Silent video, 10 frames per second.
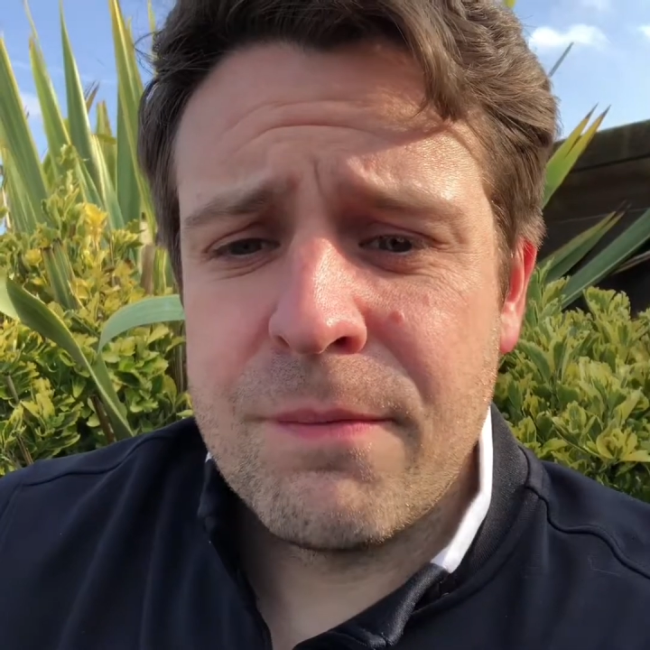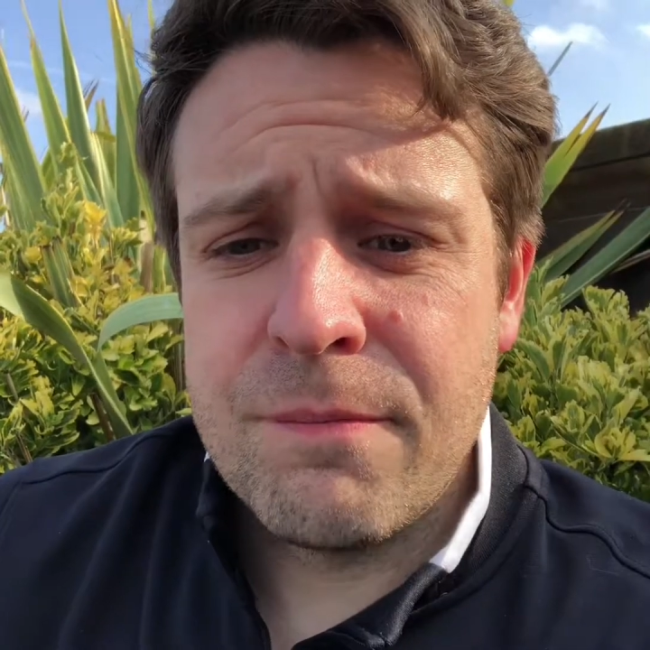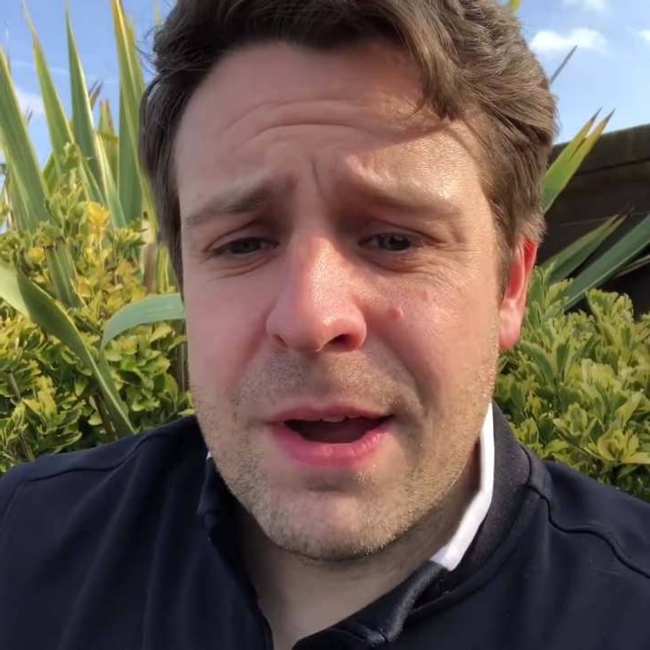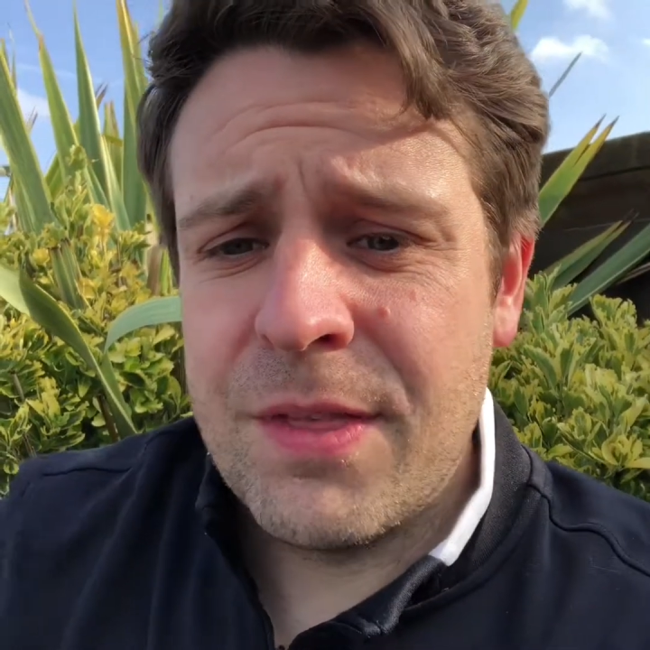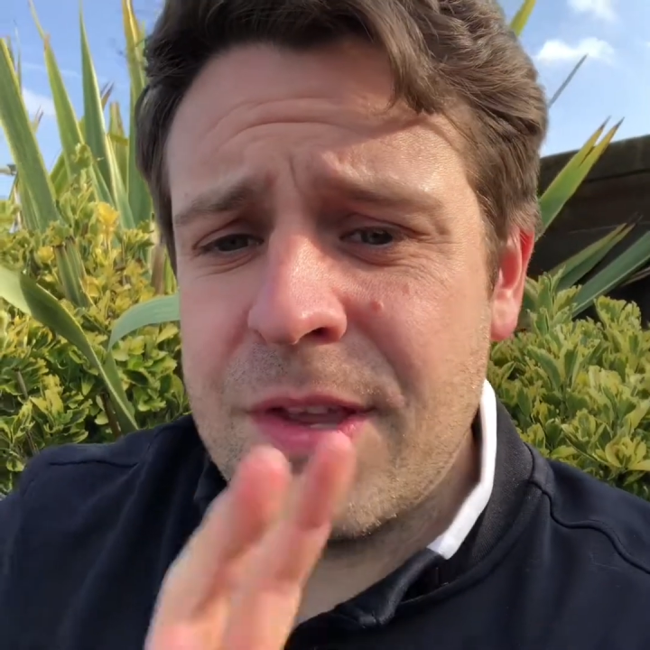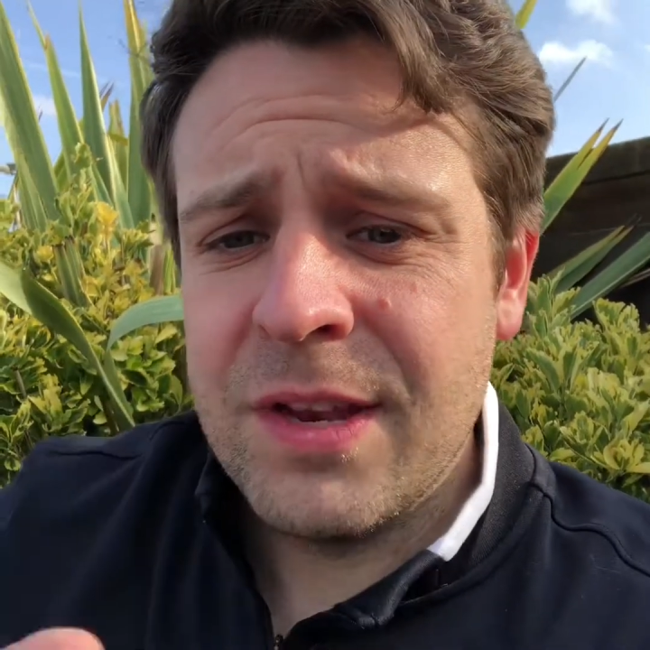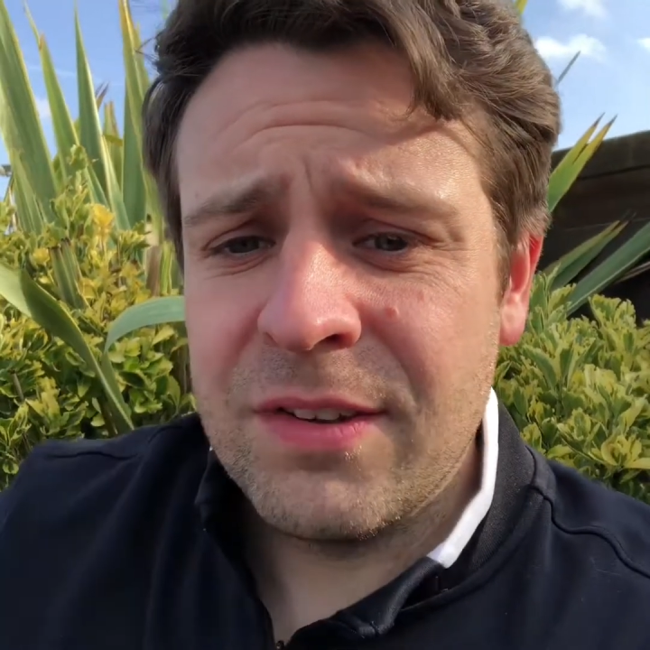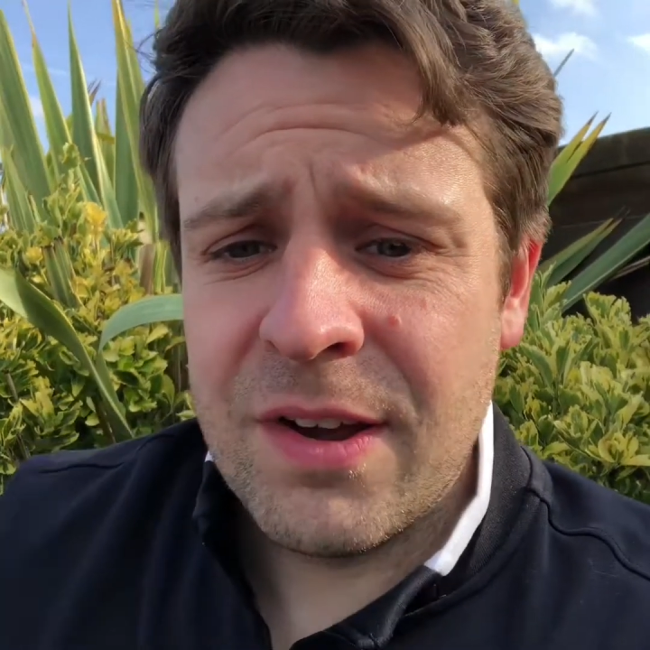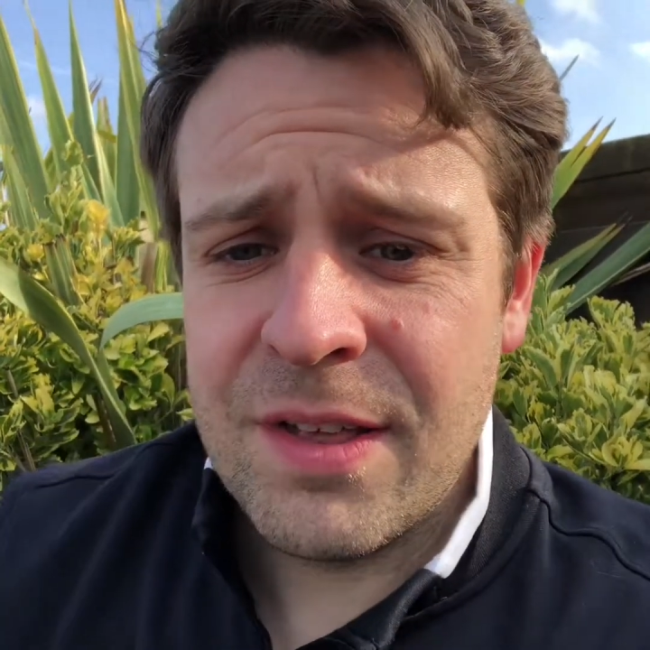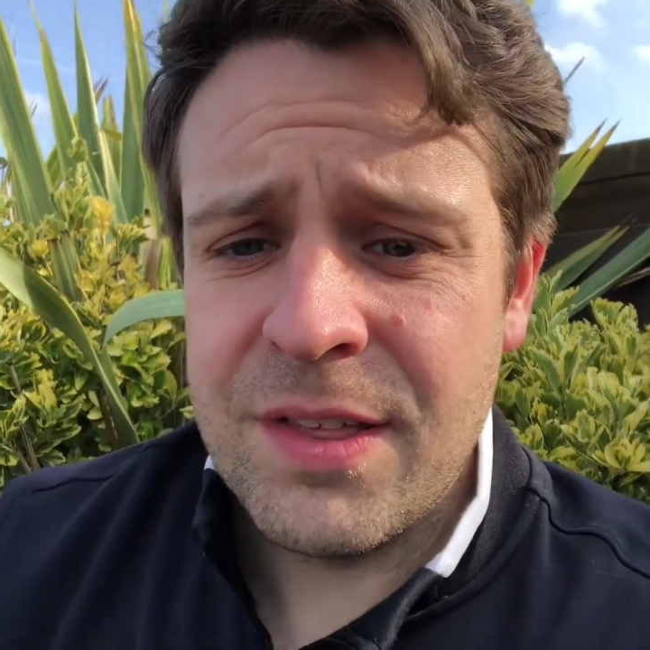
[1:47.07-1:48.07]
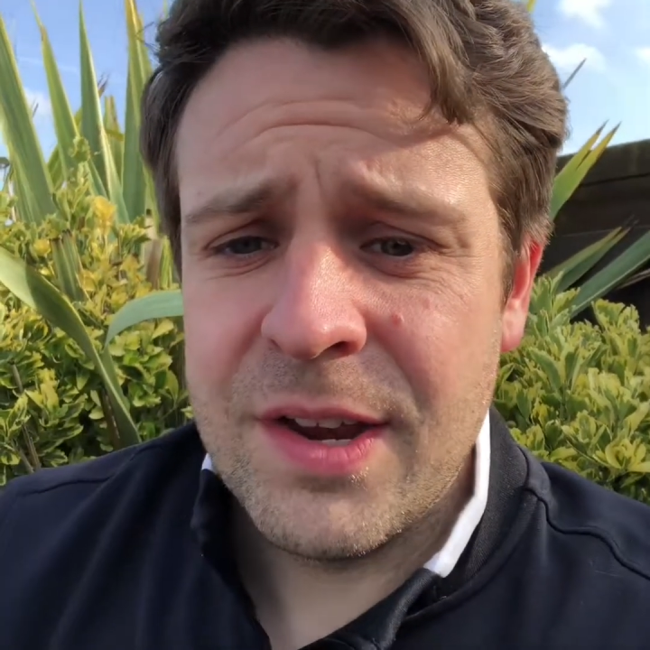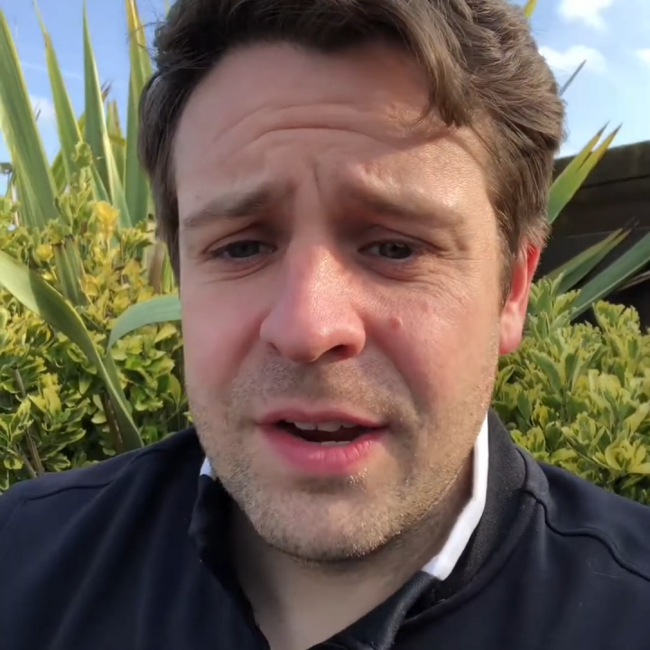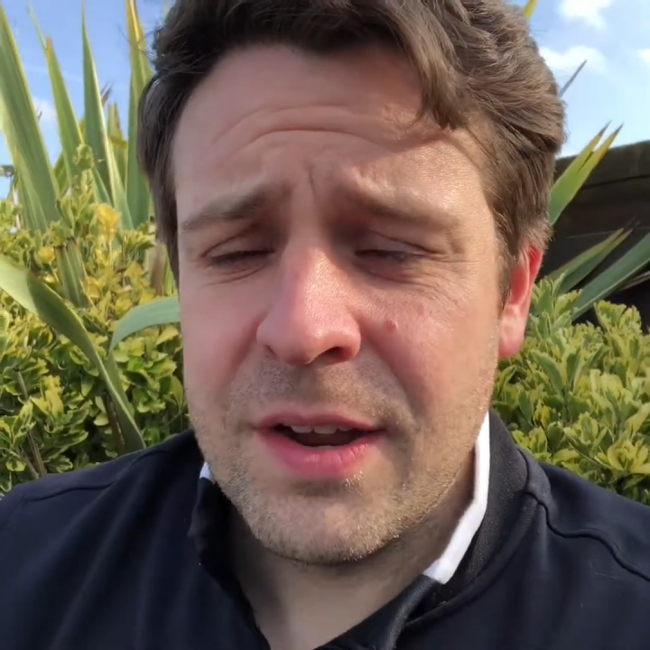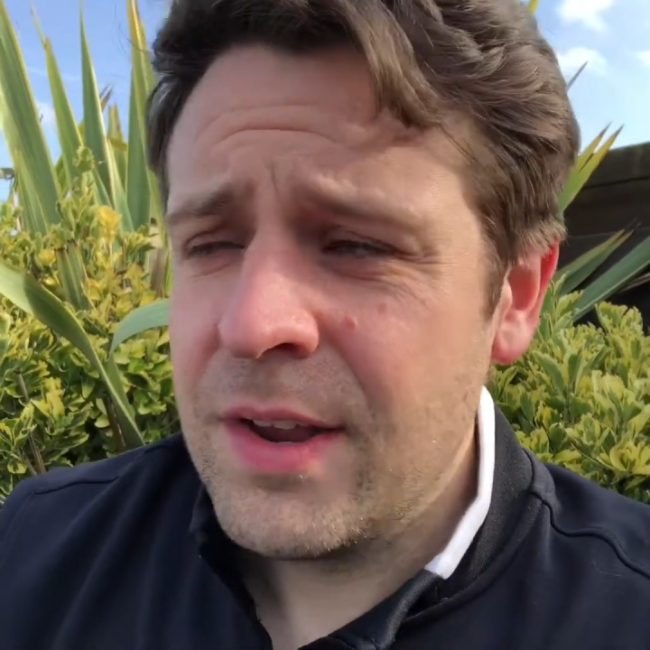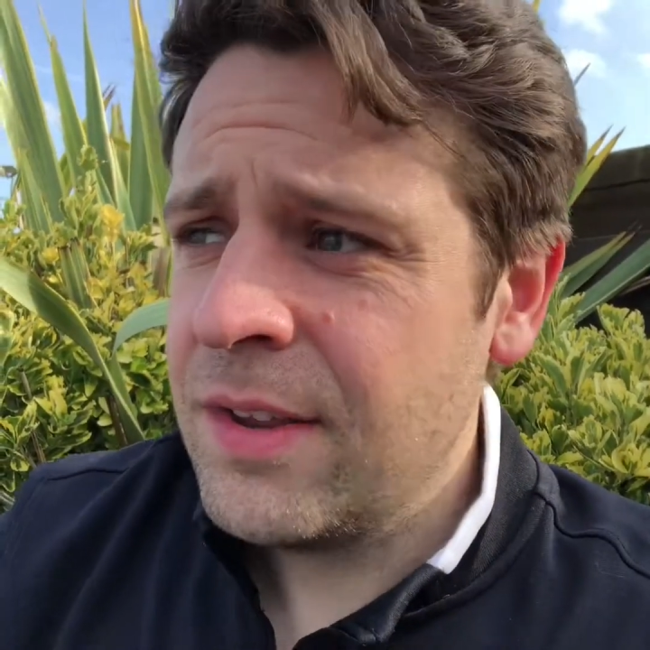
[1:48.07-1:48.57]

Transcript: read the entire thing,